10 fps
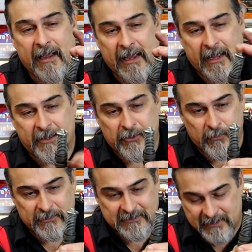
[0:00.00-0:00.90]
and
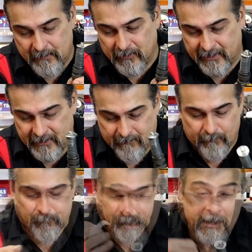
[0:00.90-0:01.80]
you assemble it
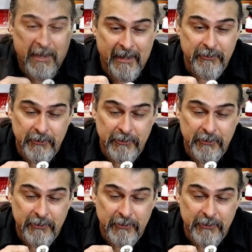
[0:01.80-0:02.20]
and